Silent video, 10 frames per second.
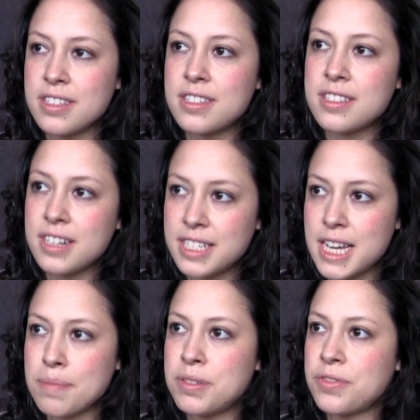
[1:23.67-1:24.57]
This is an
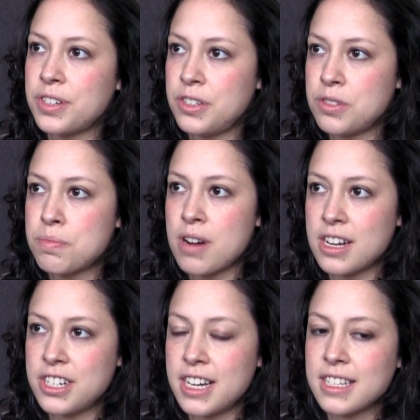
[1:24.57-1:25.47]
adaptive reuse
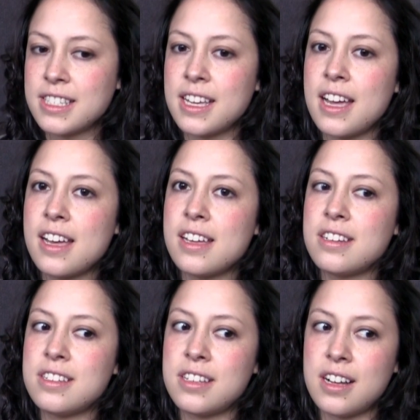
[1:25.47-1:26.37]
project,
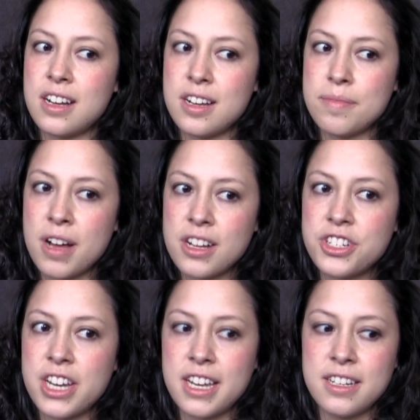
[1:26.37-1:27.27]
and
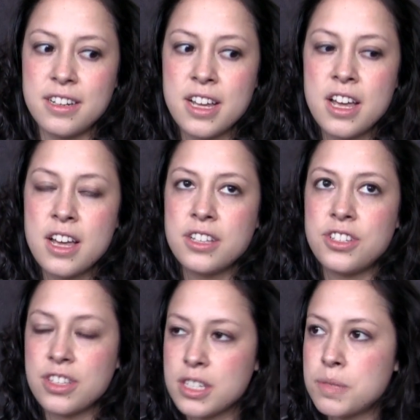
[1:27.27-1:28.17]
Ajay
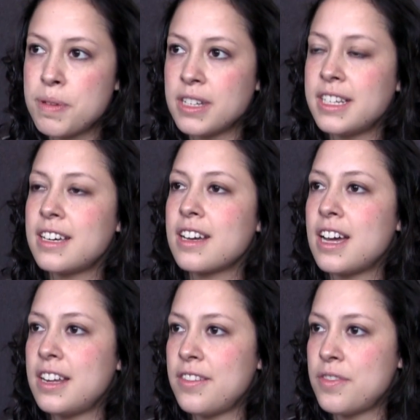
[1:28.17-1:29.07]
took this building and
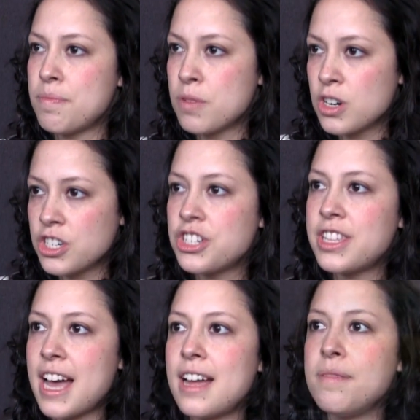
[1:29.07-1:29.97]
kind of merged
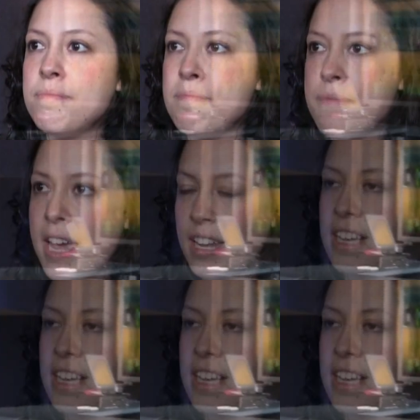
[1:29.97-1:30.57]
that main